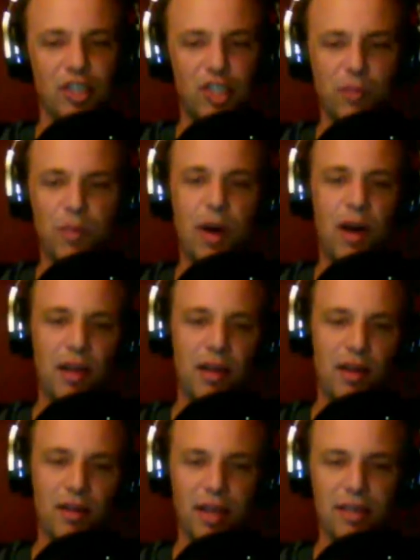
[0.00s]
a spot
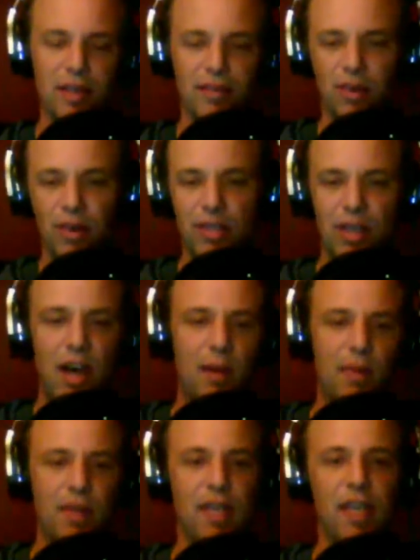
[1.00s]
on like the very
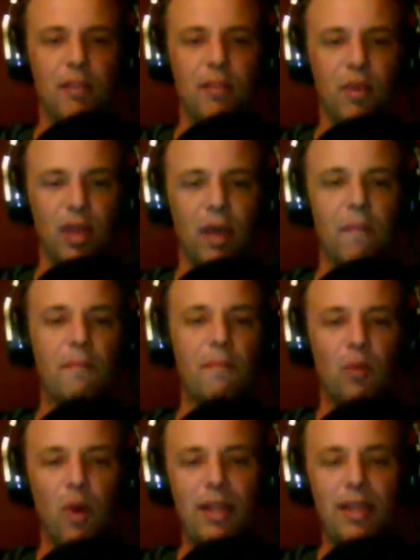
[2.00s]
top of the keyboard, like a
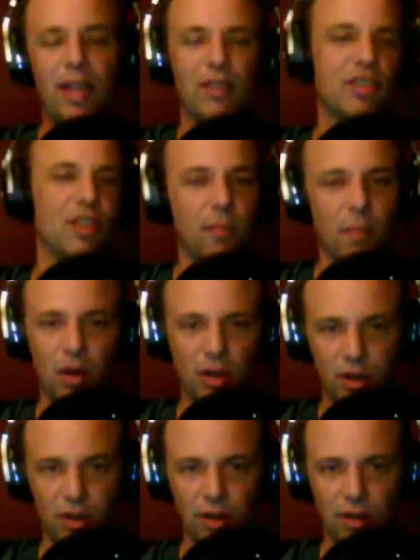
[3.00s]
right next to the
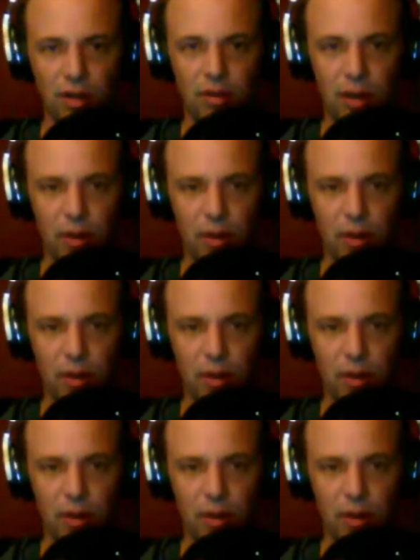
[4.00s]
monitor, right